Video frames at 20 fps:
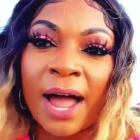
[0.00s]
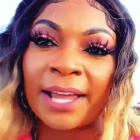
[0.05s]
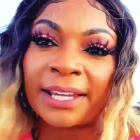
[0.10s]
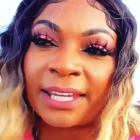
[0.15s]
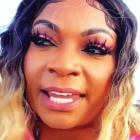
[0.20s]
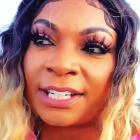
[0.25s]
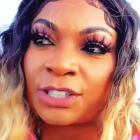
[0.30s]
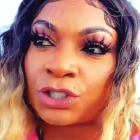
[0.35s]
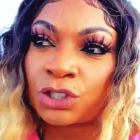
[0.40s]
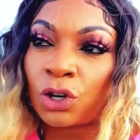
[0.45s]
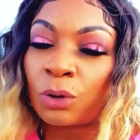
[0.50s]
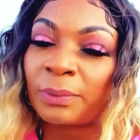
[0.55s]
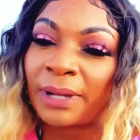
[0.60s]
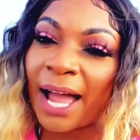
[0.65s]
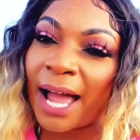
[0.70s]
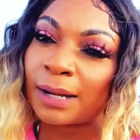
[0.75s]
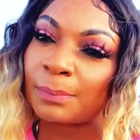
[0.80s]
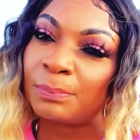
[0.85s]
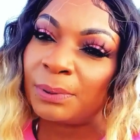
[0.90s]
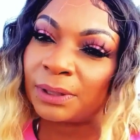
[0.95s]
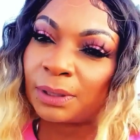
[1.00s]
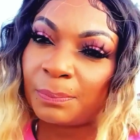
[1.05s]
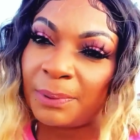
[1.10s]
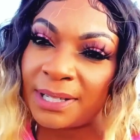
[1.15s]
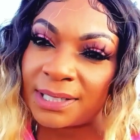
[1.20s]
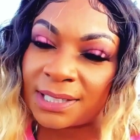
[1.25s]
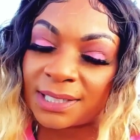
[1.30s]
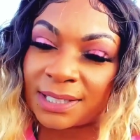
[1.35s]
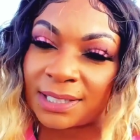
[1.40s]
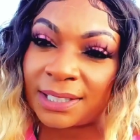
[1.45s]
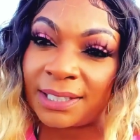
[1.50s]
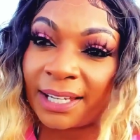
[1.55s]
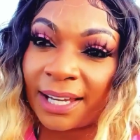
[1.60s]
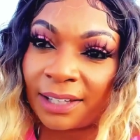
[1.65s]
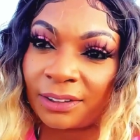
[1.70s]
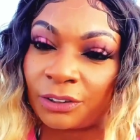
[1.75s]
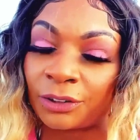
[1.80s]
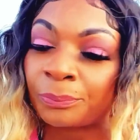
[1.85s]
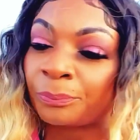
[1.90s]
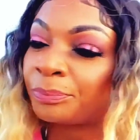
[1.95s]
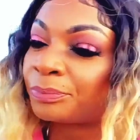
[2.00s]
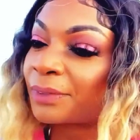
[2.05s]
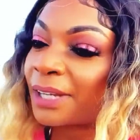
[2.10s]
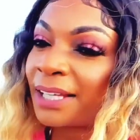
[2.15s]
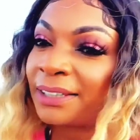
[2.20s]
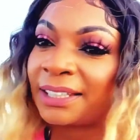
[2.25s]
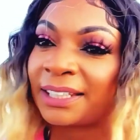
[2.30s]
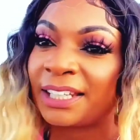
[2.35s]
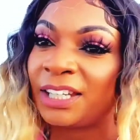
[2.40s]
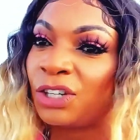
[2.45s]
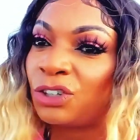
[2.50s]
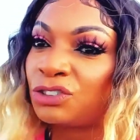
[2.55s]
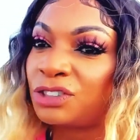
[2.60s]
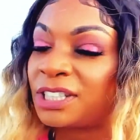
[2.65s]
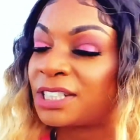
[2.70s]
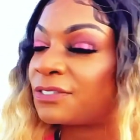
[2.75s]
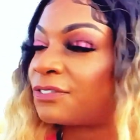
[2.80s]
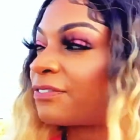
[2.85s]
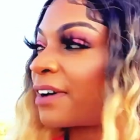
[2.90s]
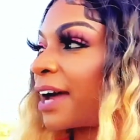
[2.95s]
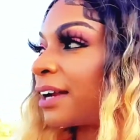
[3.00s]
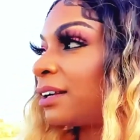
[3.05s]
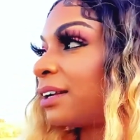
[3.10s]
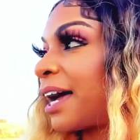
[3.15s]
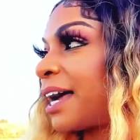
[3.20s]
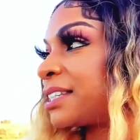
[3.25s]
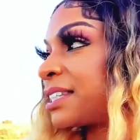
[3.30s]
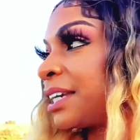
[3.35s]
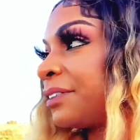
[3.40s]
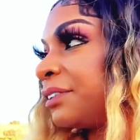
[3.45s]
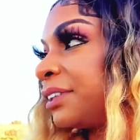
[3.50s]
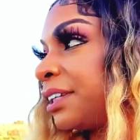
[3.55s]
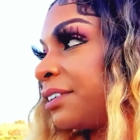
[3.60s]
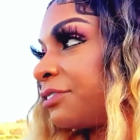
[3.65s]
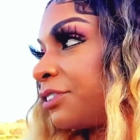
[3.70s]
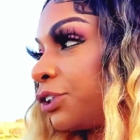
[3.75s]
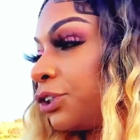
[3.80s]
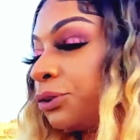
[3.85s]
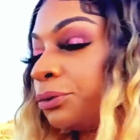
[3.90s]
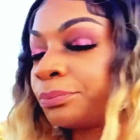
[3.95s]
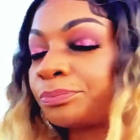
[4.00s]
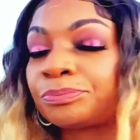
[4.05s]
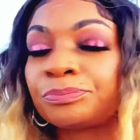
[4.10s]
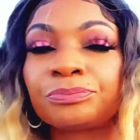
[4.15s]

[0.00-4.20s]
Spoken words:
and show me how to put the pieces together, and then he'll just finalize everything for you.